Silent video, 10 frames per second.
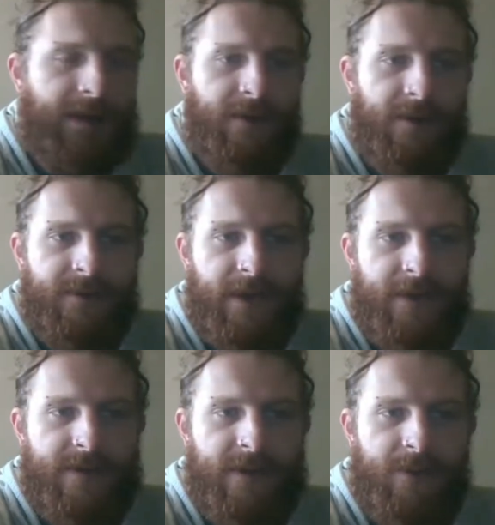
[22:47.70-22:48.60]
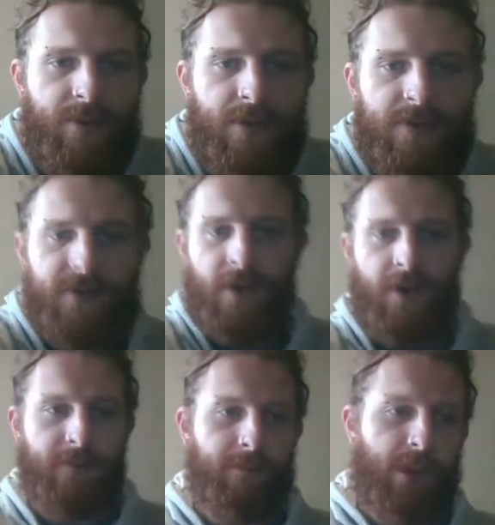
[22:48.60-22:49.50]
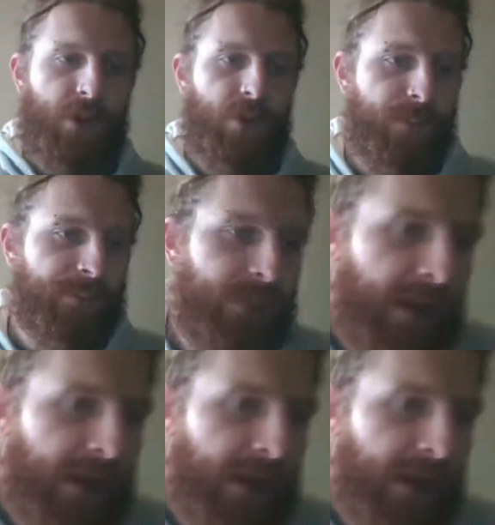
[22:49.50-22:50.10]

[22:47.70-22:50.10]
I click on that, it will turn blue